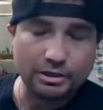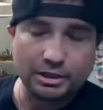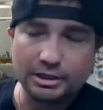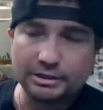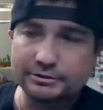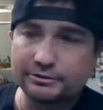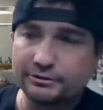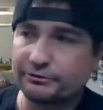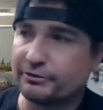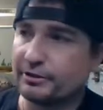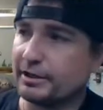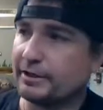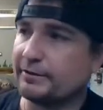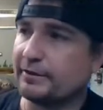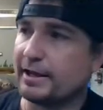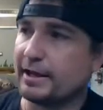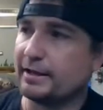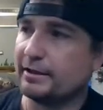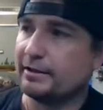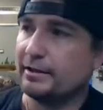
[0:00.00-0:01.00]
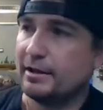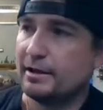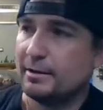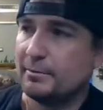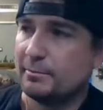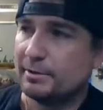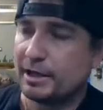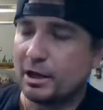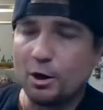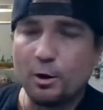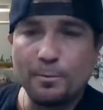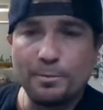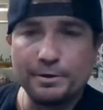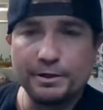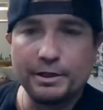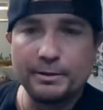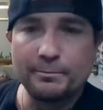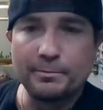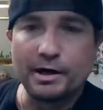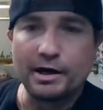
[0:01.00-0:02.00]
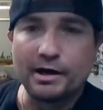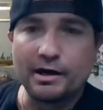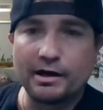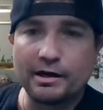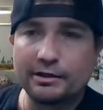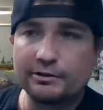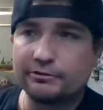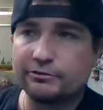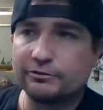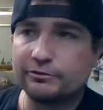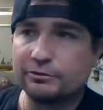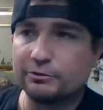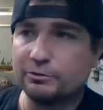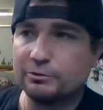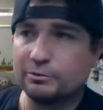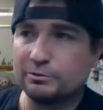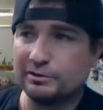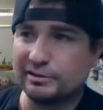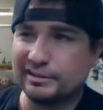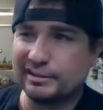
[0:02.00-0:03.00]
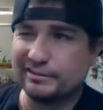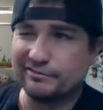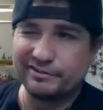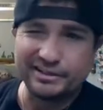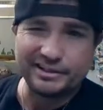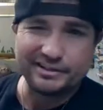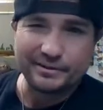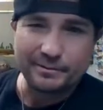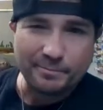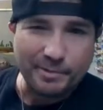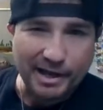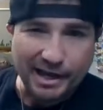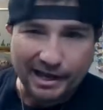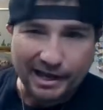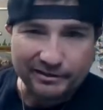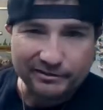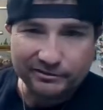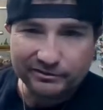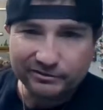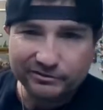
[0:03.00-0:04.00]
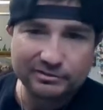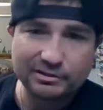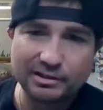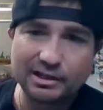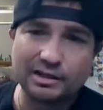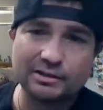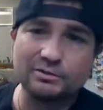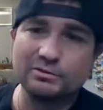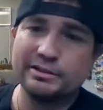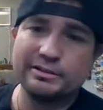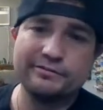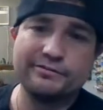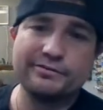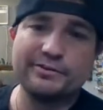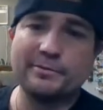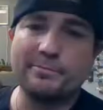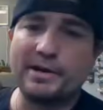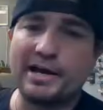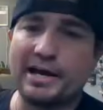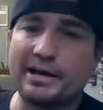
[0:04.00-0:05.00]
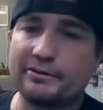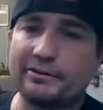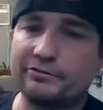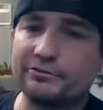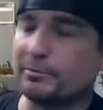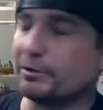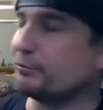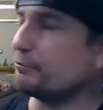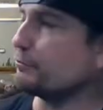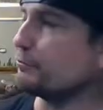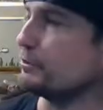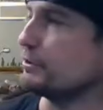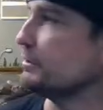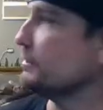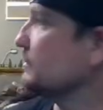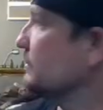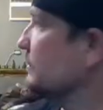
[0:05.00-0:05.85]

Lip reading: I understand that, but that opened up my eyes to living in the past. I don't live in the past, my friend.